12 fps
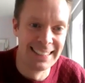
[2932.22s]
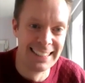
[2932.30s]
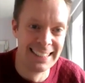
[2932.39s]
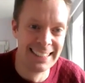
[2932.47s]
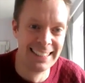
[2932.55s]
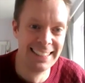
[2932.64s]

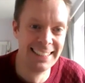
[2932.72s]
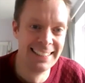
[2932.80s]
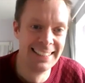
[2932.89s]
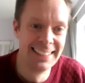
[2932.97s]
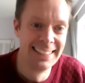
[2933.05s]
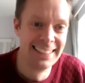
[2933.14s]

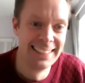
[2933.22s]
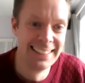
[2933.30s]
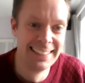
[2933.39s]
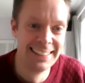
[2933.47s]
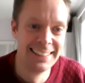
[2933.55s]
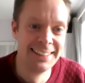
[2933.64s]

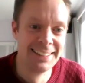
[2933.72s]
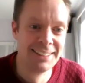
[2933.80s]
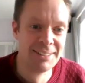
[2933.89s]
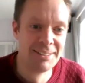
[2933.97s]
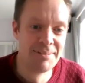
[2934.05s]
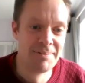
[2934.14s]

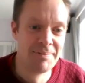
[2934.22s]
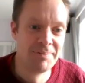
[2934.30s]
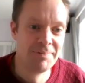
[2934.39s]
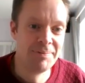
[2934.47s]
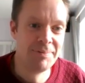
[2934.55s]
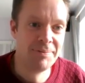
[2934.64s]

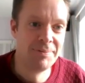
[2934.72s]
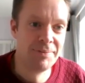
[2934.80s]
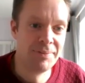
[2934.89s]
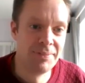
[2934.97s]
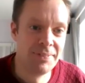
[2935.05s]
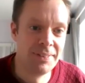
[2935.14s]

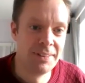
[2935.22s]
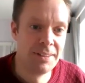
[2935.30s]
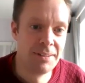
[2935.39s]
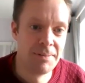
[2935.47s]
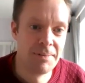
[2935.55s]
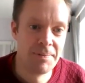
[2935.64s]

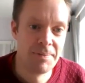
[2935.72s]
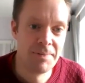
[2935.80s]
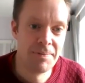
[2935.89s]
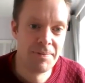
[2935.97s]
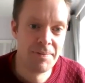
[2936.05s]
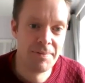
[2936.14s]

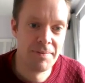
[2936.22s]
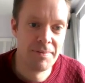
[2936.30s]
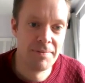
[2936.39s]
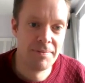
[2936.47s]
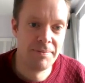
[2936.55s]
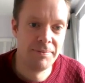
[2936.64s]

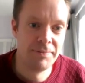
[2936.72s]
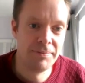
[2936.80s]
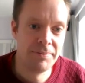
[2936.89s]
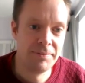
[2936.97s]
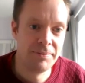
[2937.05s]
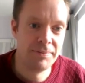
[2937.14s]

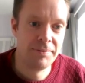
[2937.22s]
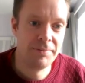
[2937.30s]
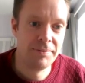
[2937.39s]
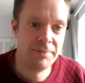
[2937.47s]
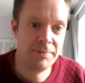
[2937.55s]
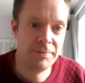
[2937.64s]

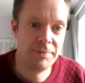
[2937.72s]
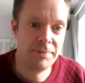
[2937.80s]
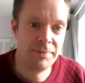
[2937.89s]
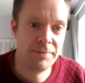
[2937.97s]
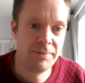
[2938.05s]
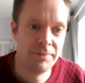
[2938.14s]

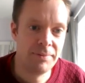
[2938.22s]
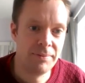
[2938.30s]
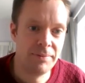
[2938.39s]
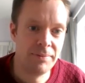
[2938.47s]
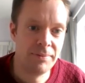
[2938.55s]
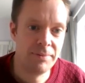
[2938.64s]

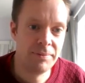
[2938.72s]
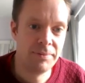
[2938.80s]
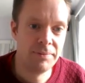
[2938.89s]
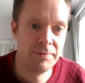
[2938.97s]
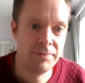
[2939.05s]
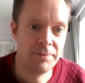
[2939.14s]

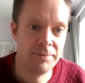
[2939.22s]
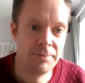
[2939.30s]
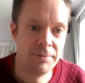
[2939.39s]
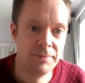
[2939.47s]
[no speech]